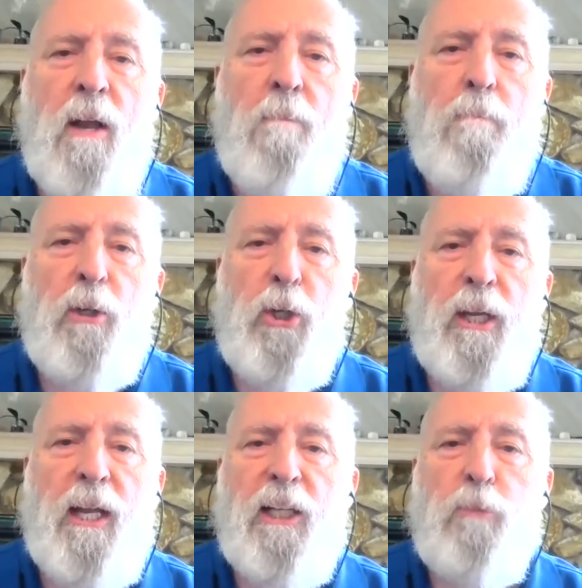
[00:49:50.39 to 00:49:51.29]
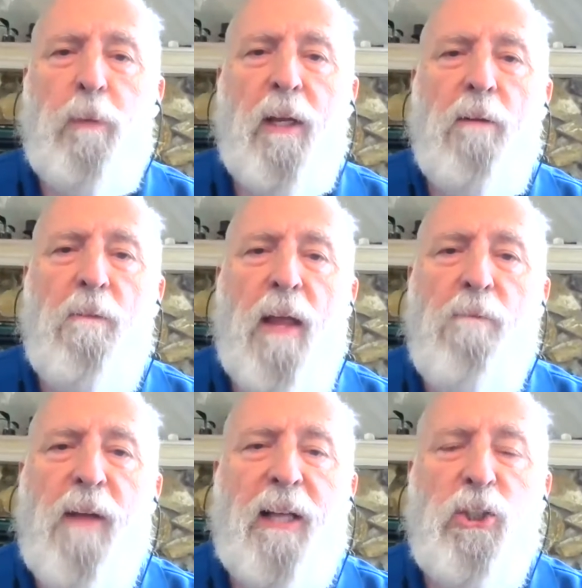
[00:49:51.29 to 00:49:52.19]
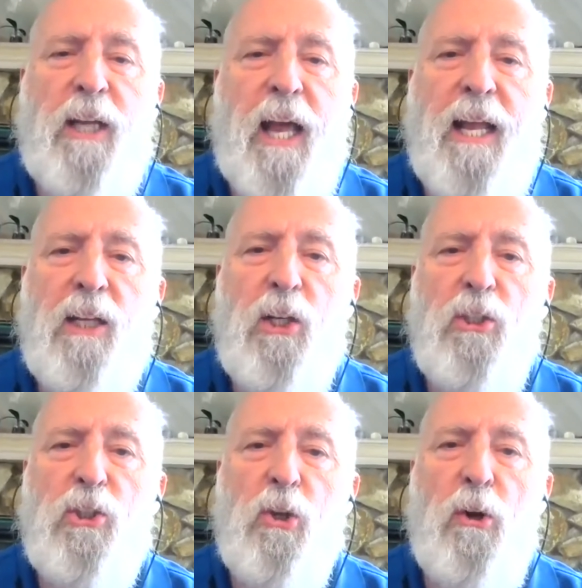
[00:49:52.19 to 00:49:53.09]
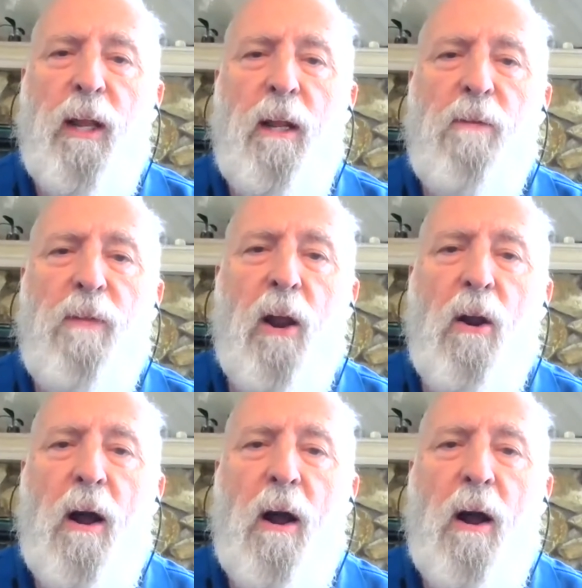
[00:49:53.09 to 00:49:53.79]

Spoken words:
Michigan has been investigated concerning their